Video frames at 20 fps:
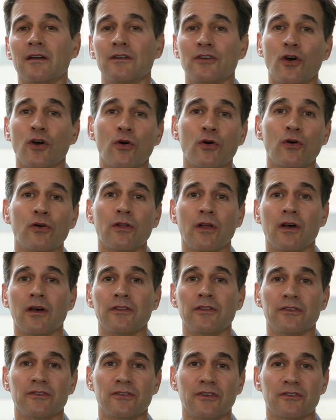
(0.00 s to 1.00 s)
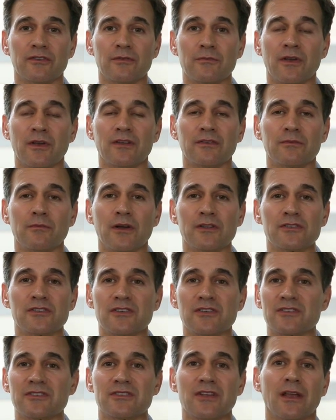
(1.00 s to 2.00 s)
a toll on the system as much
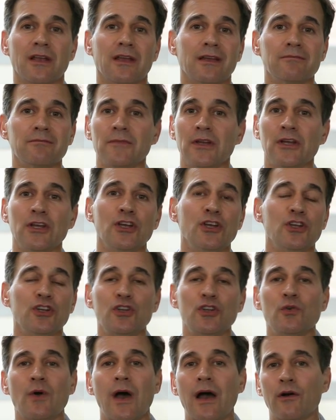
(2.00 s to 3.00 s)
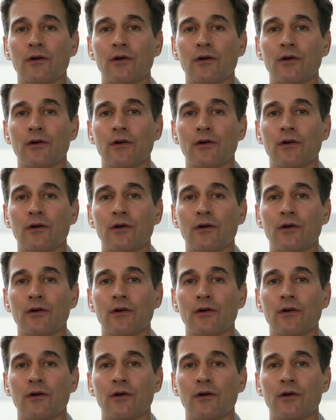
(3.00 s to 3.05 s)
as, say, 2